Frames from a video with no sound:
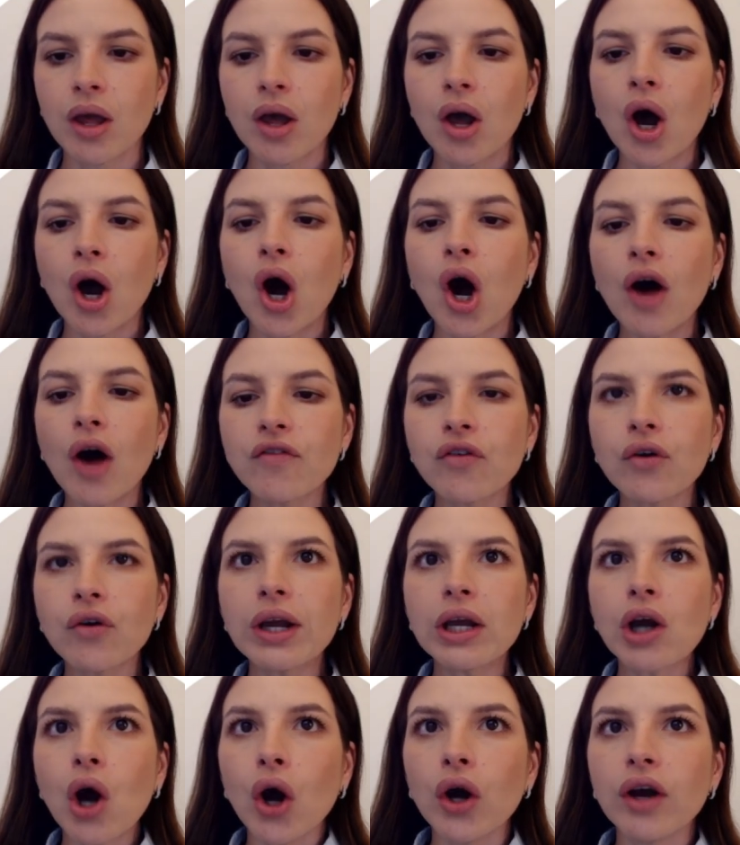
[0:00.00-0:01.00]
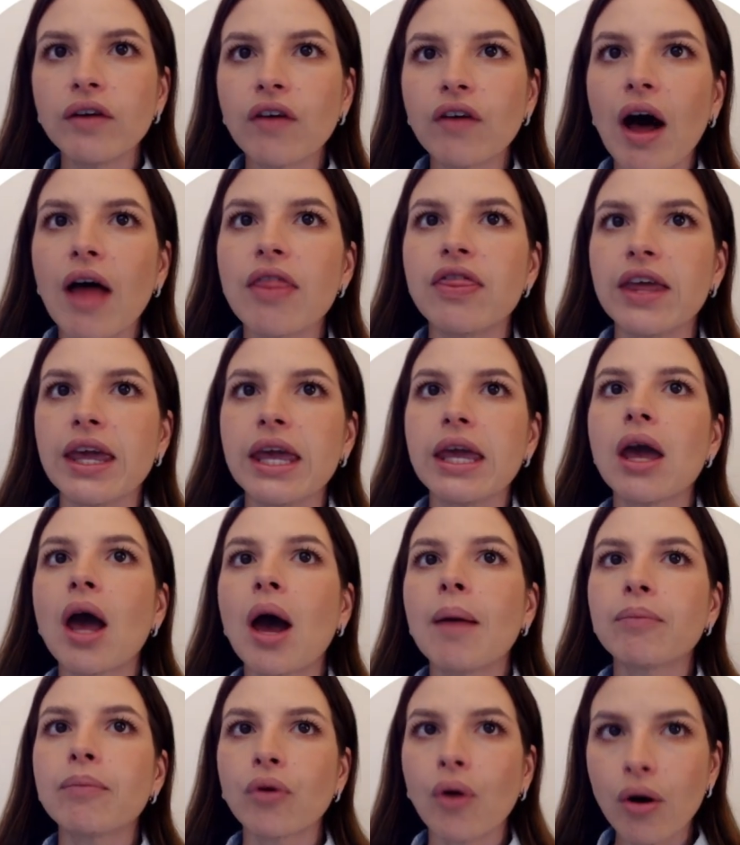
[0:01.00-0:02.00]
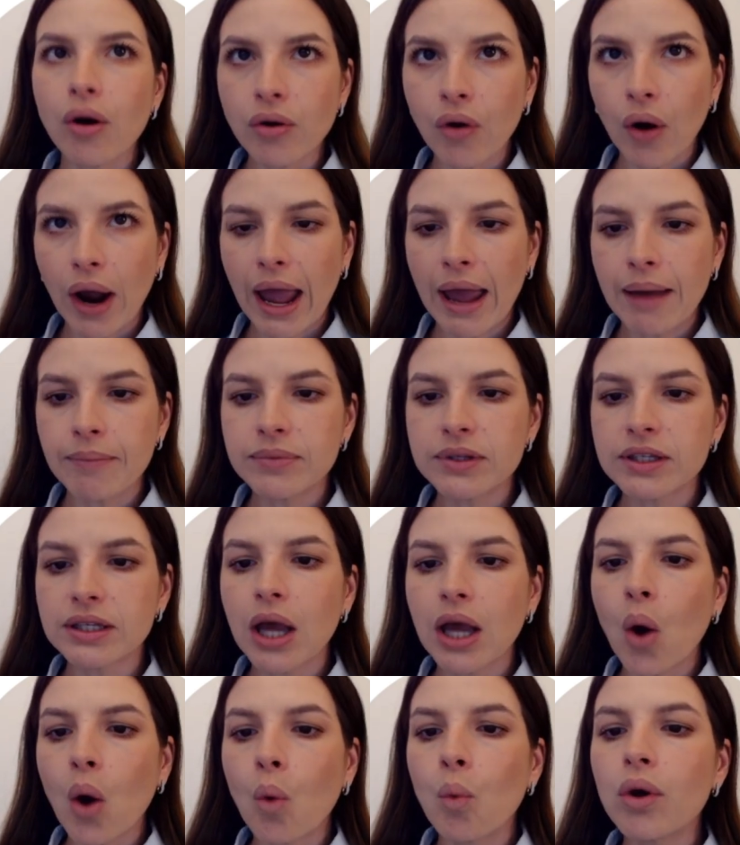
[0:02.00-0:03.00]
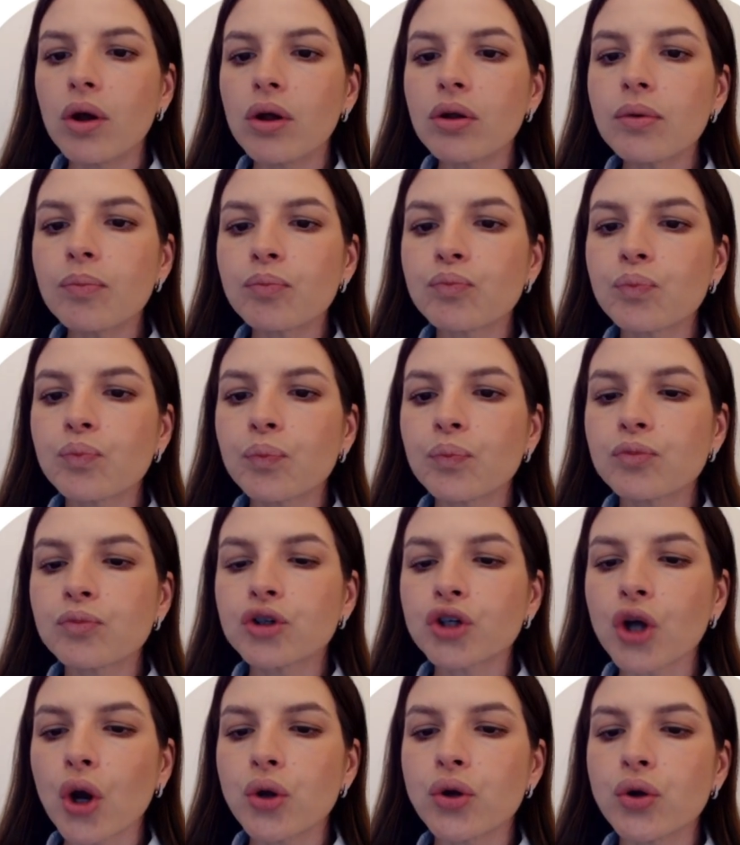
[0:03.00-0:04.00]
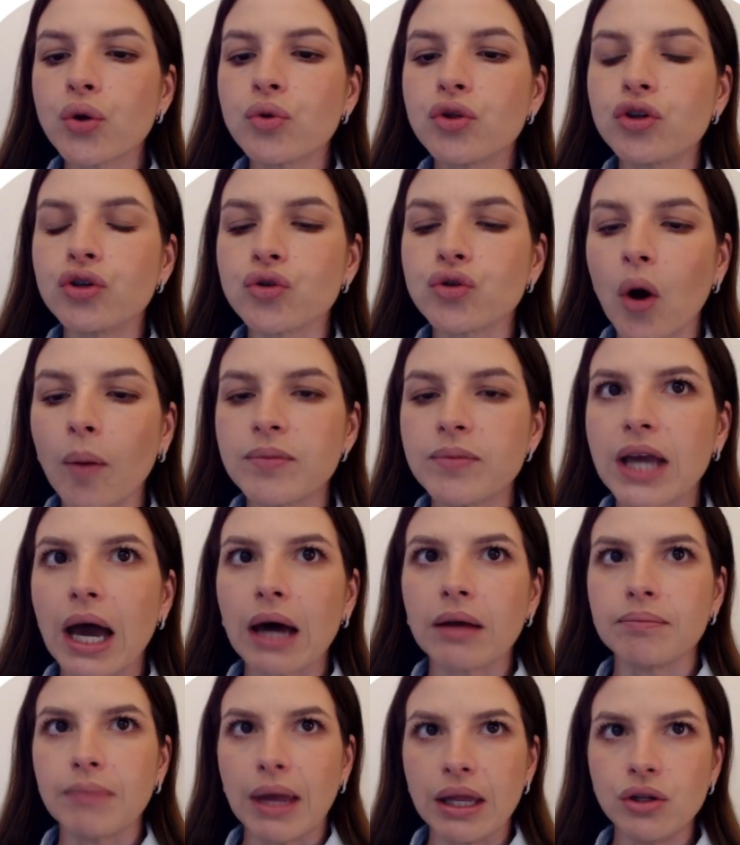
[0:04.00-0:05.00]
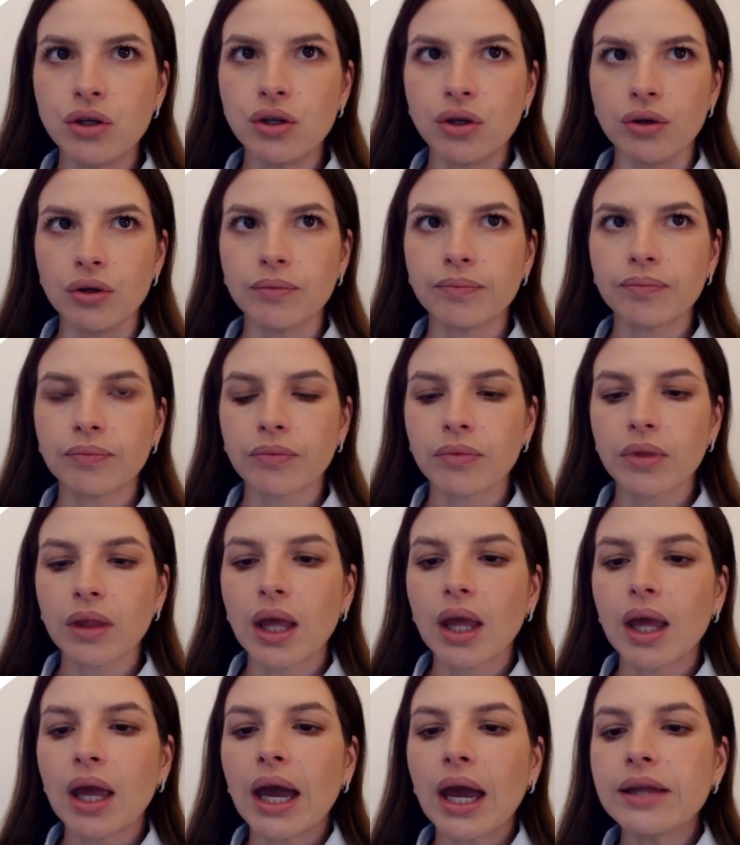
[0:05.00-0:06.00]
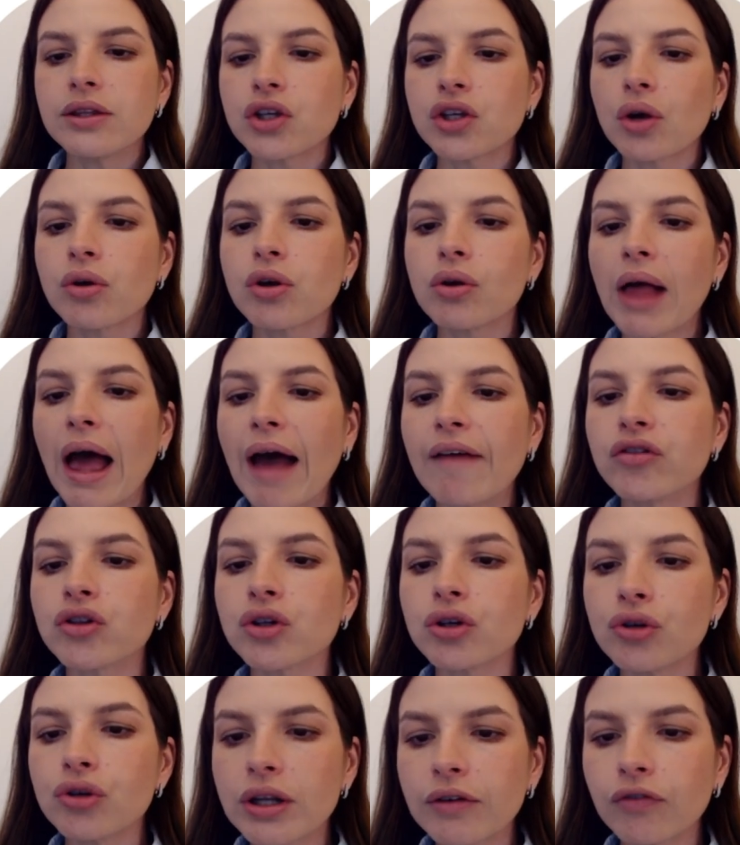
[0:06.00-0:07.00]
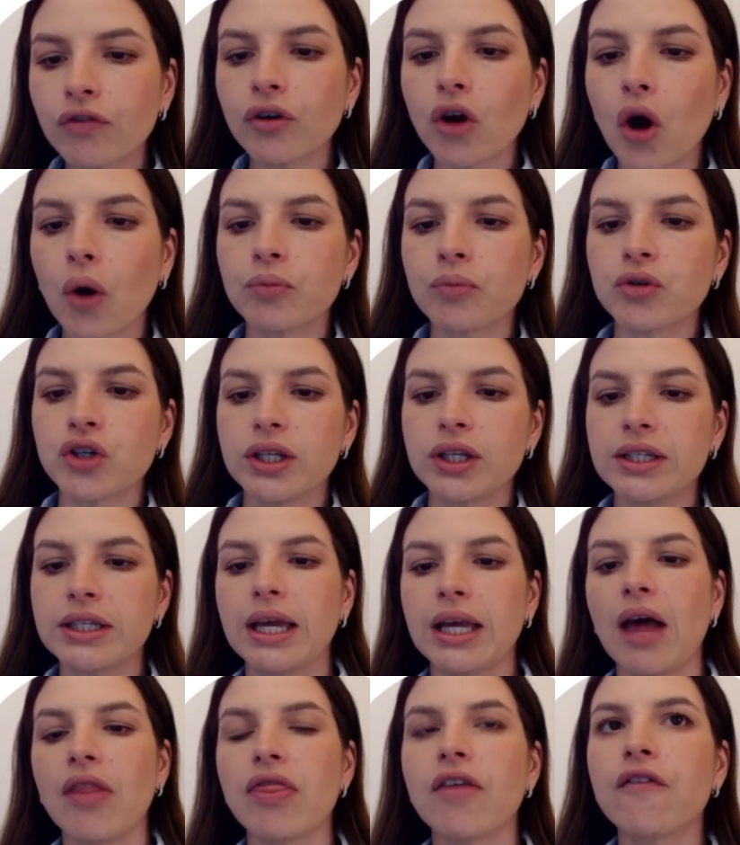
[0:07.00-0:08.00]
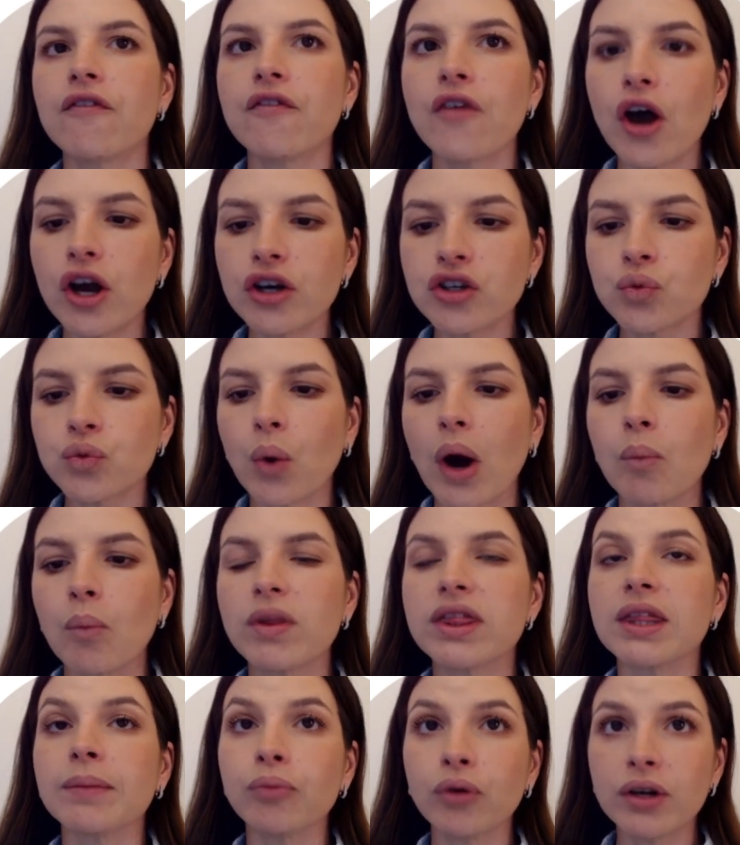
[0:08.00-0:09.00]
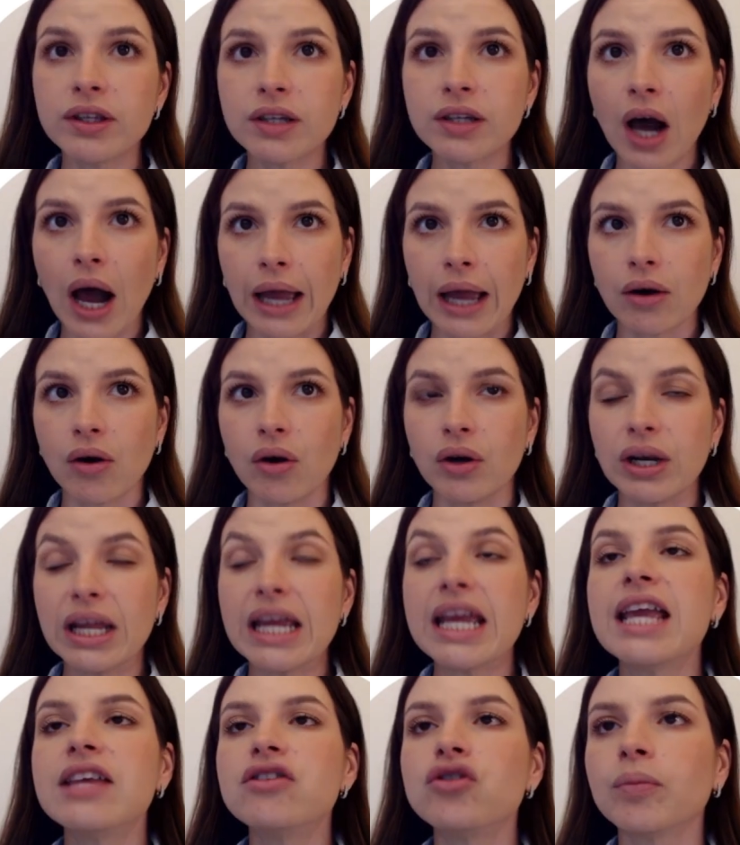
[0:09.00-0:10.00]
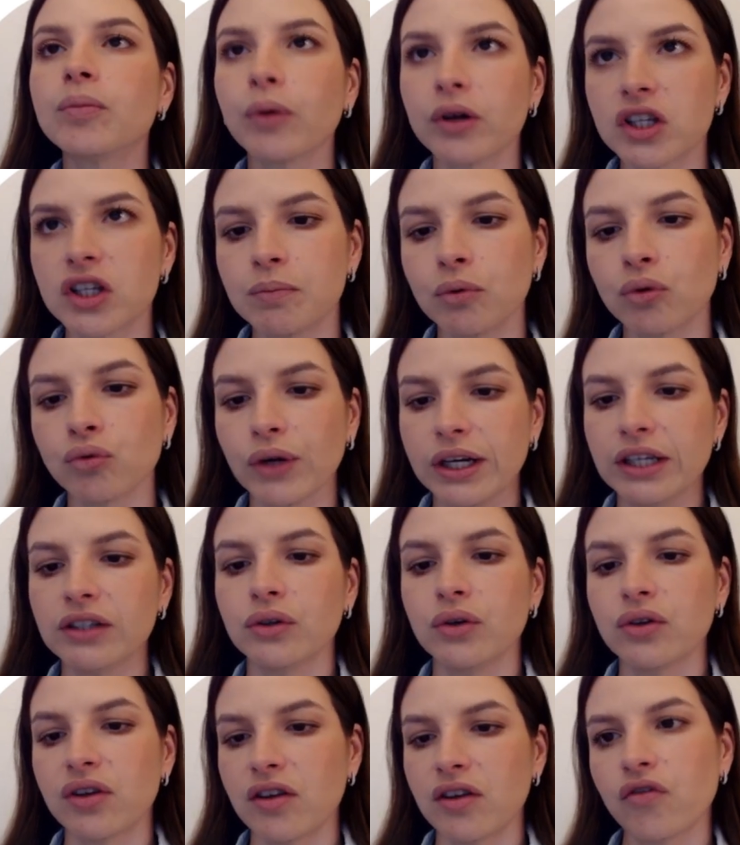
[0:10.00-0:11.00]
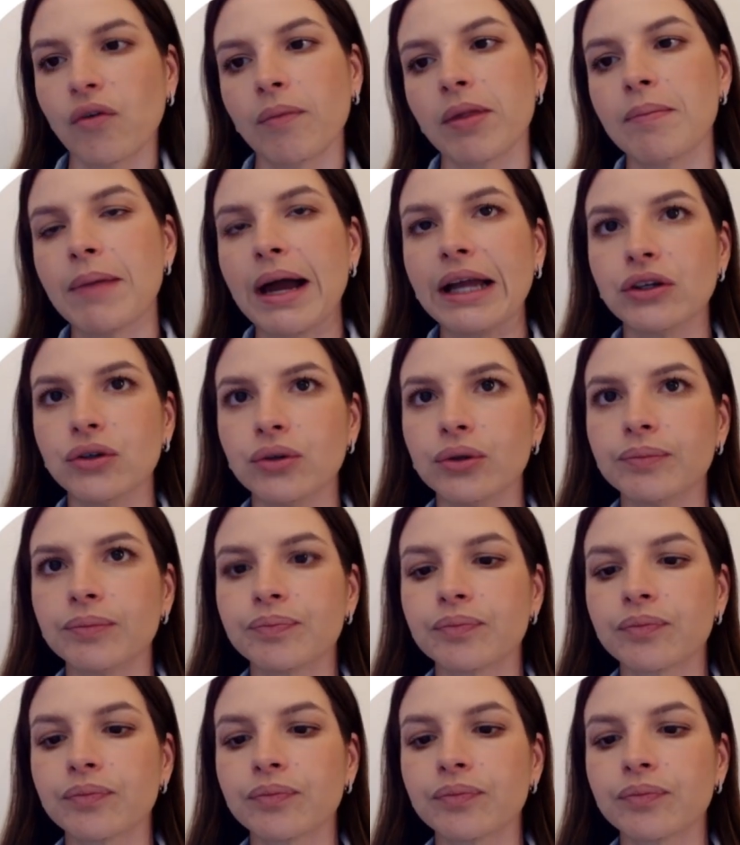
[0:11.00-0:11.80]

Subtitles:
Hovering over the programs will show you the drop-down menu. And so you'll have 2 different options here. The first one with the printer icon is your printable resources from the manual.